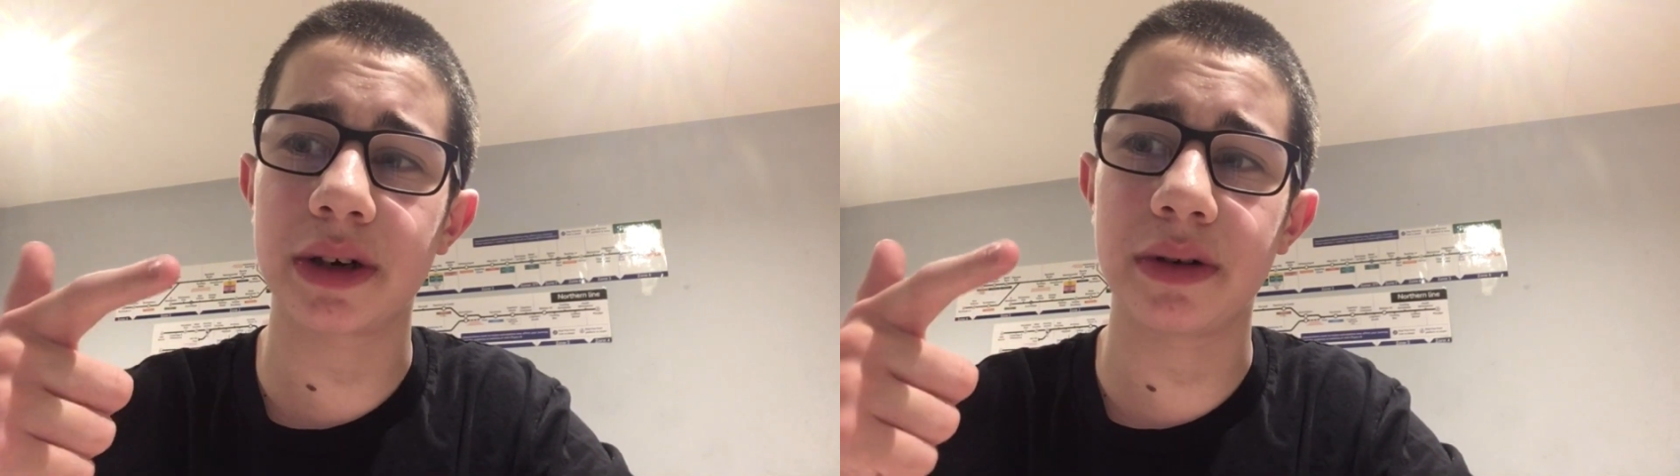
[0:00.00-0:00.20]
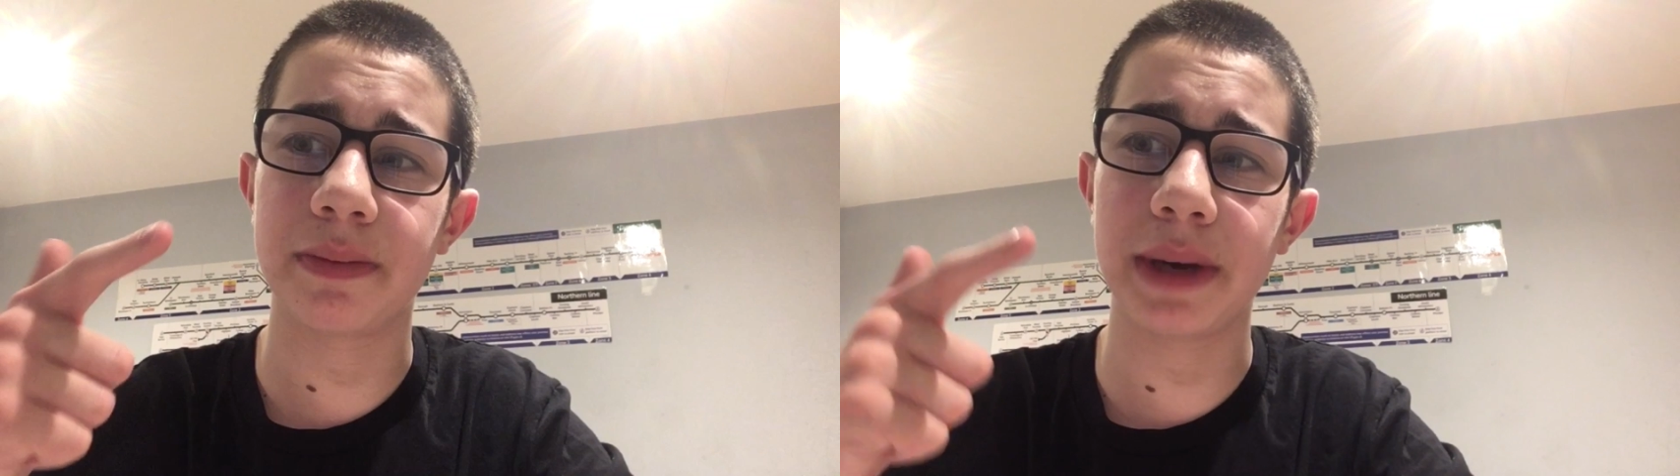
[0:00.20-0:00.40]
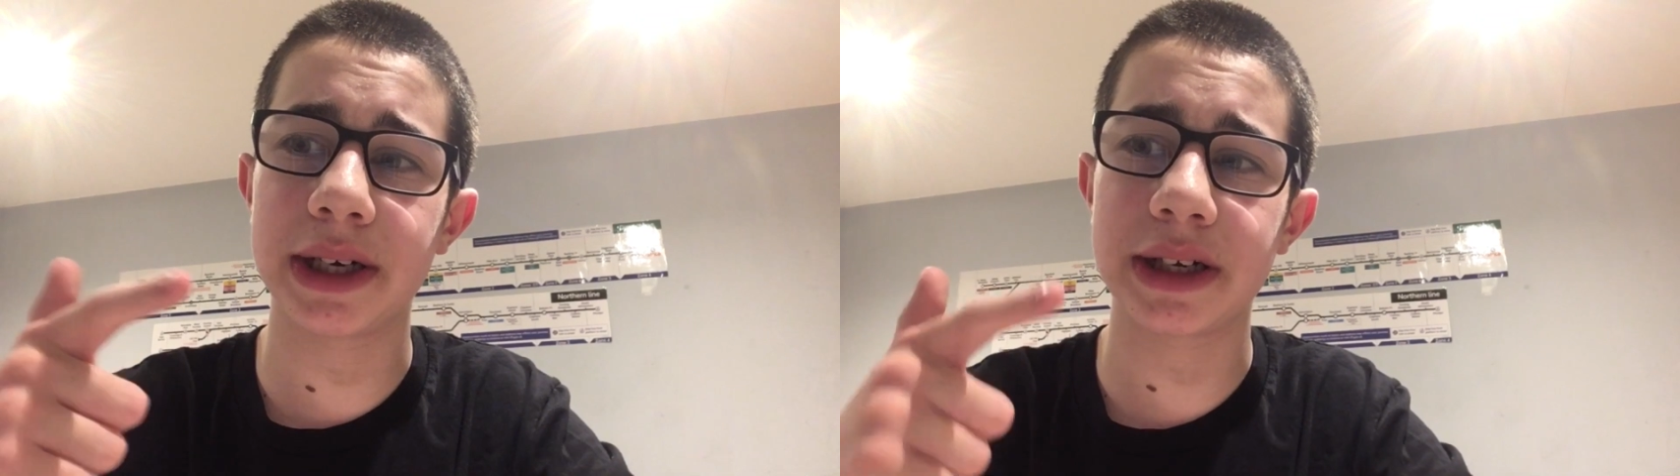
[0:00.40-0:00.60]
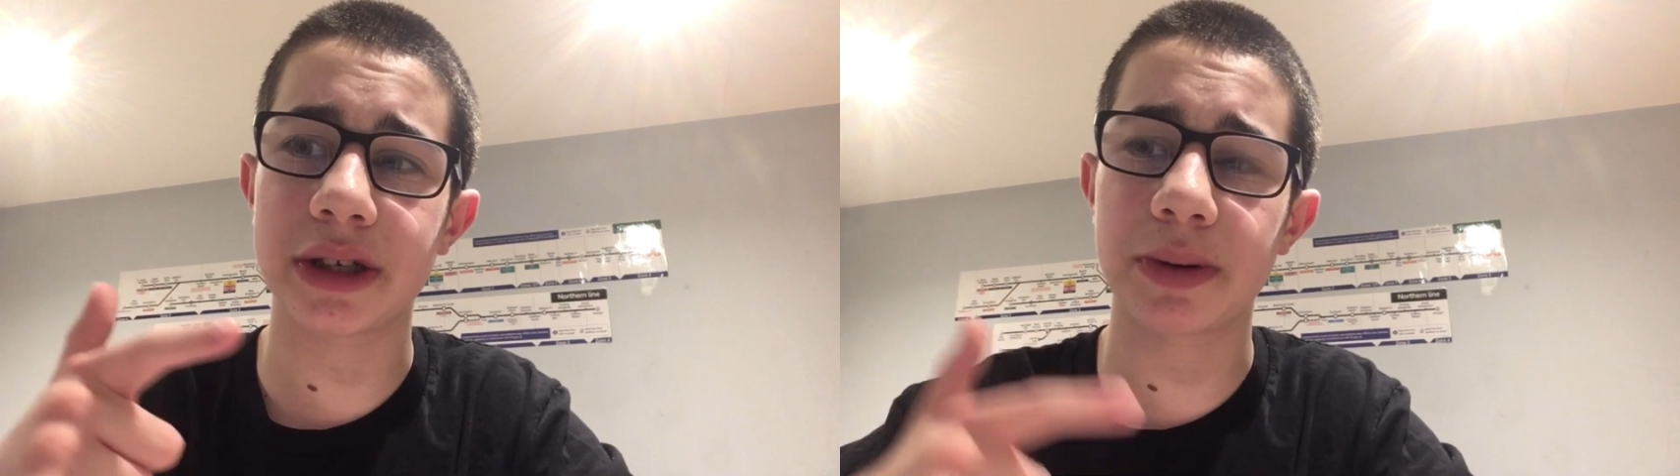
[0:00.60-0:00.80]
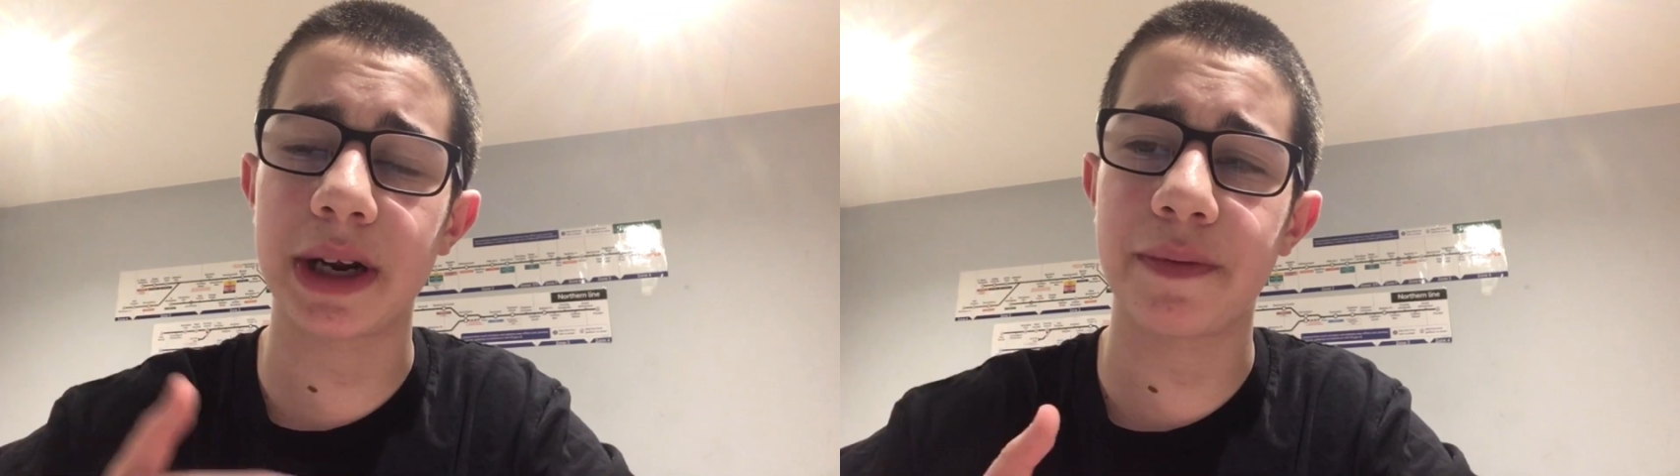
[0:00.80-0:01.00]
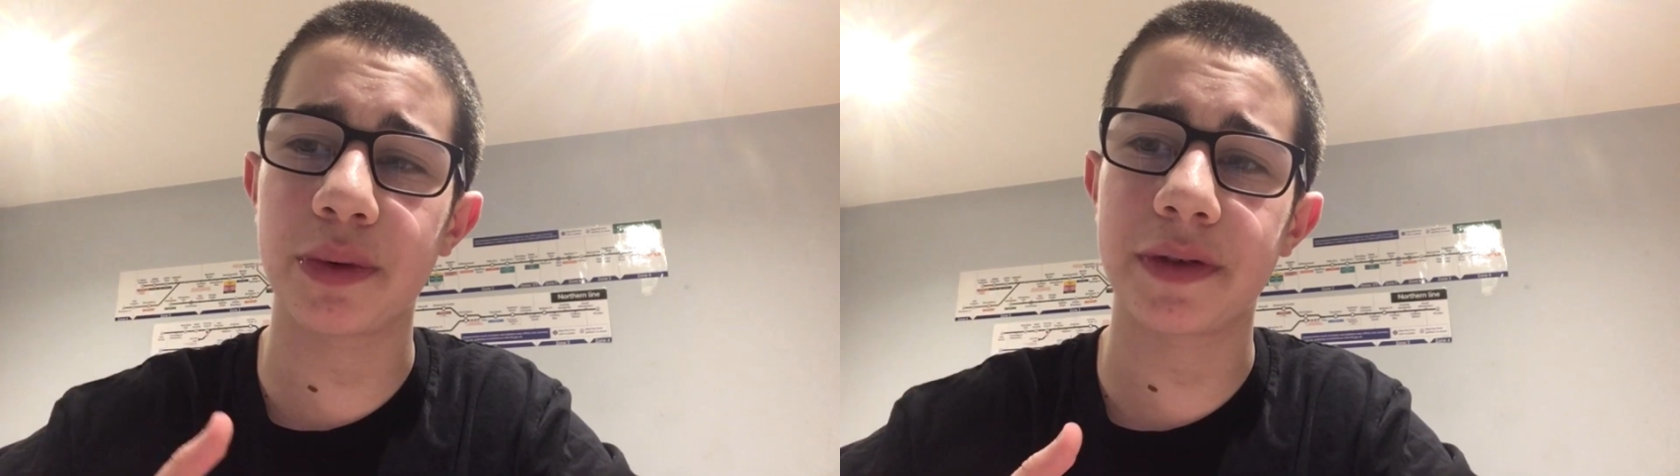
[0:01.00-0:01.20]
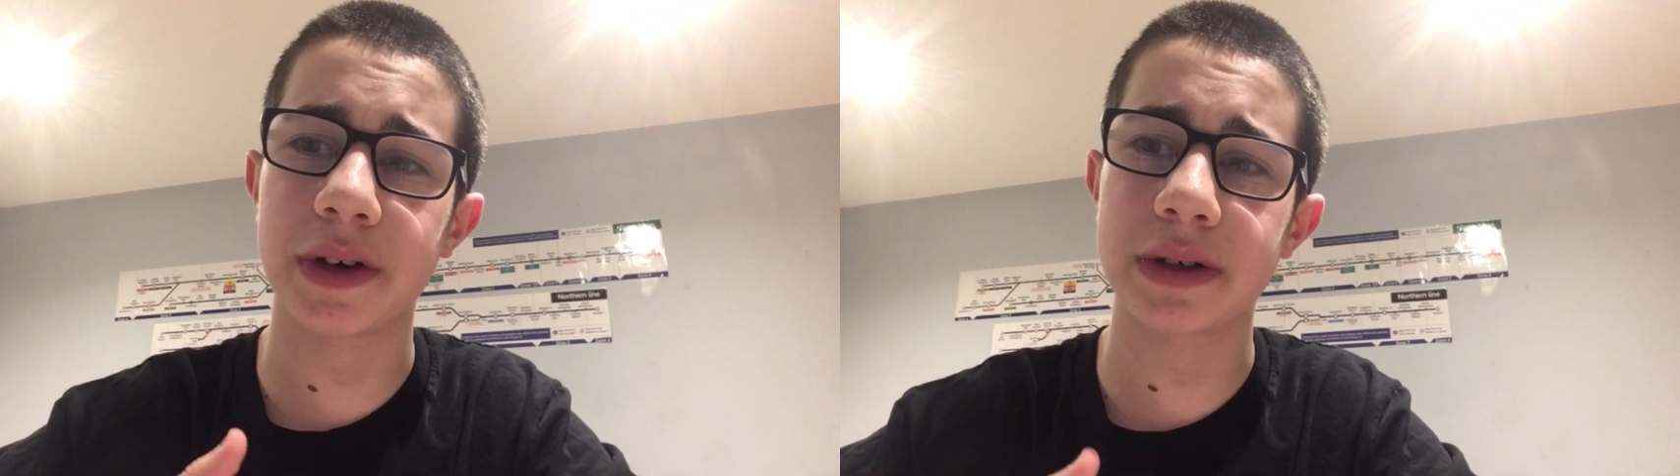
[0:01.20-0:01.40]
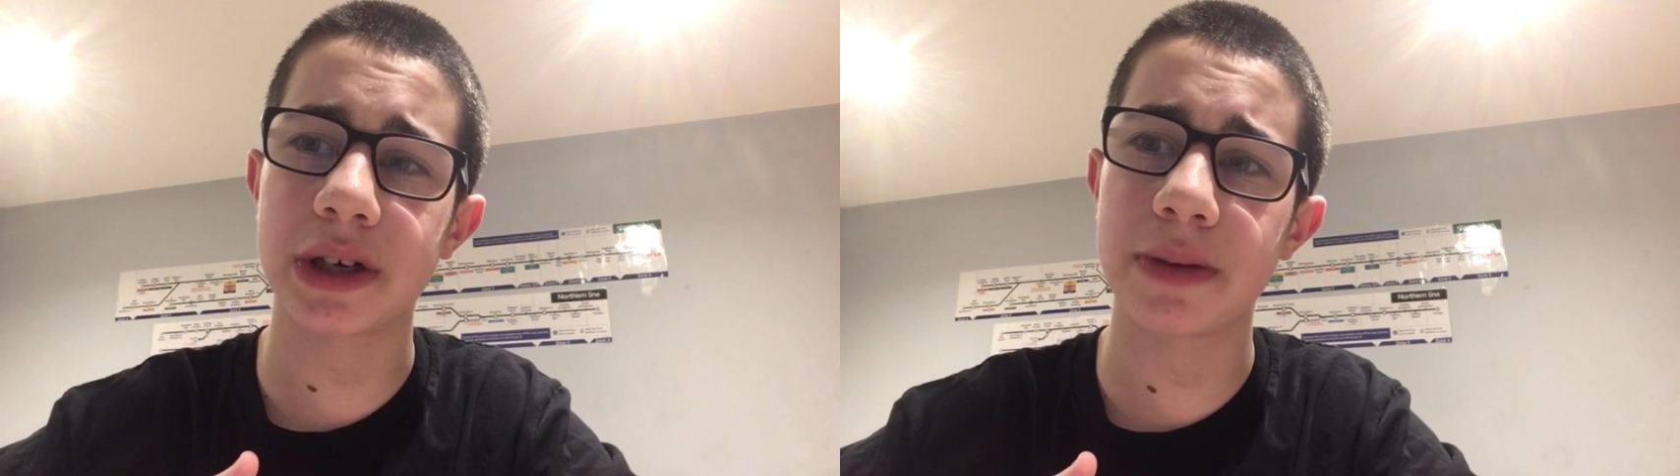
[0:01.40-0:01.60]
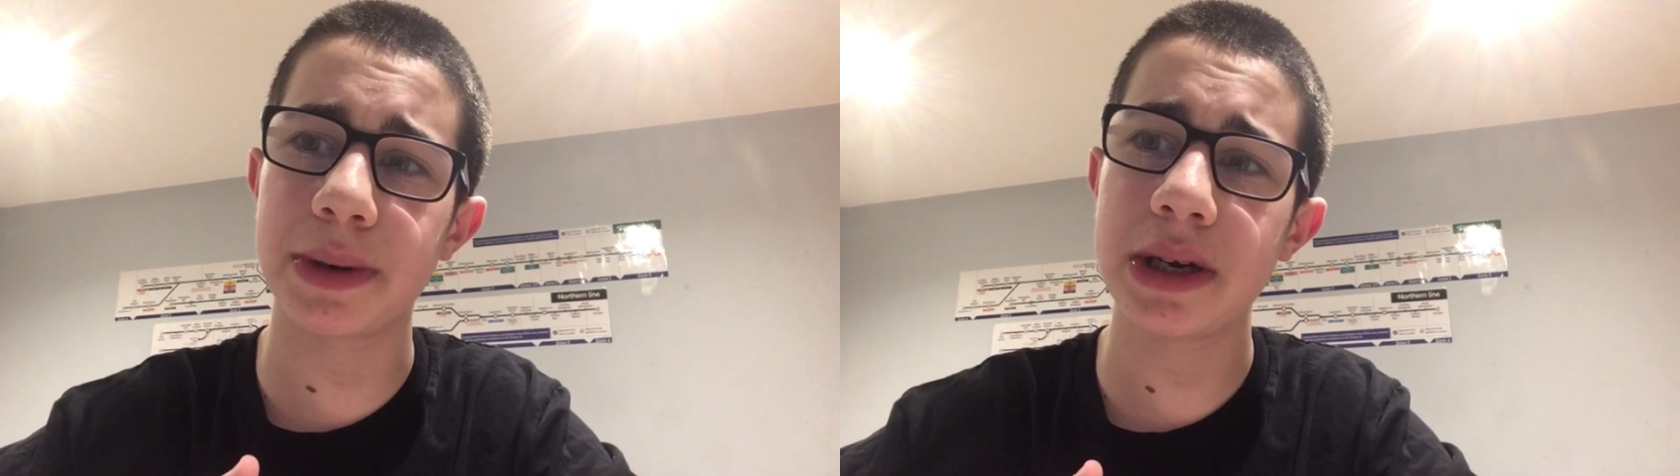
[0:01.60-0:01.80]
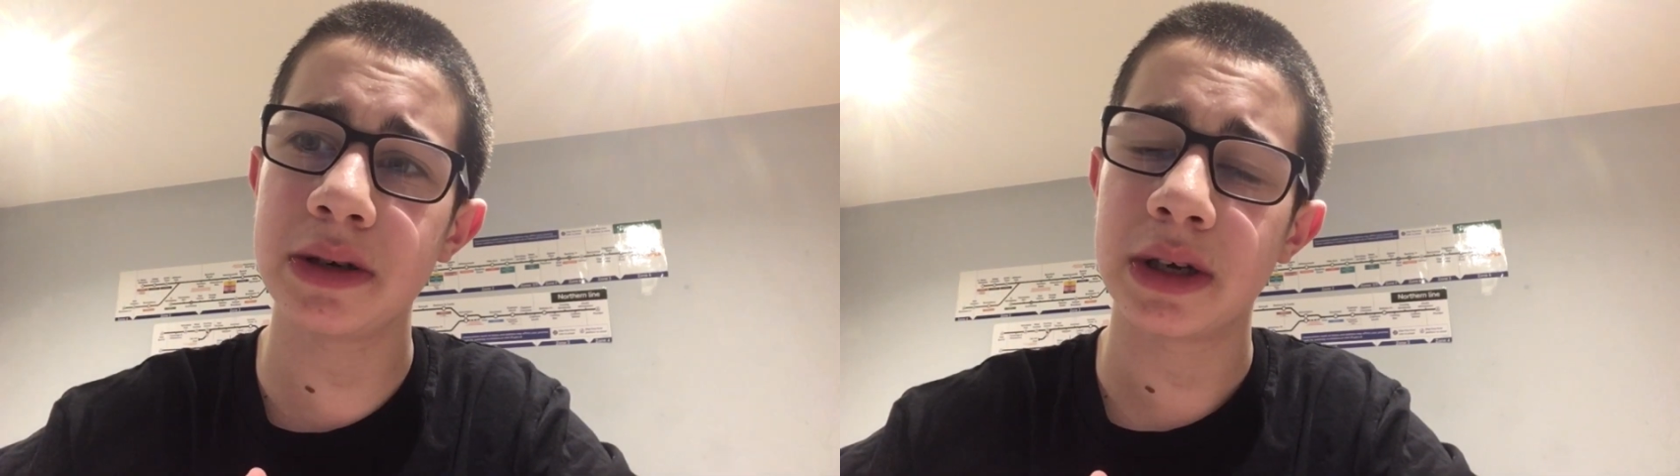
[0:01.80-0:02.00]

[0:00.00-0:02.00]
on Monday the 24th of October.